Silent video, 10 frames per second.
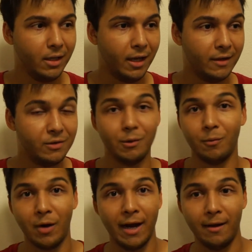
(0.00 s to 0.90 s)
and do it
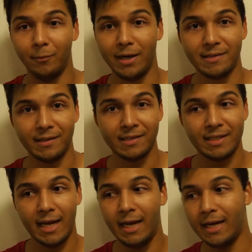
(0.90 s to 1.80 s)
right, raising the
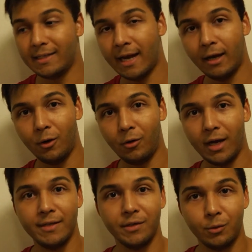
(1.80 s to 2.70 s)
stakes, adding all
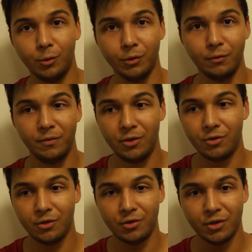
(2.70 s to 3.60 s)
kinds of cool new
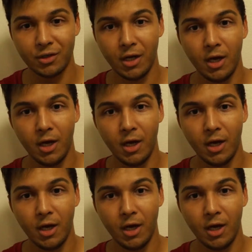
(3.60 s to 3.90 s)
features, just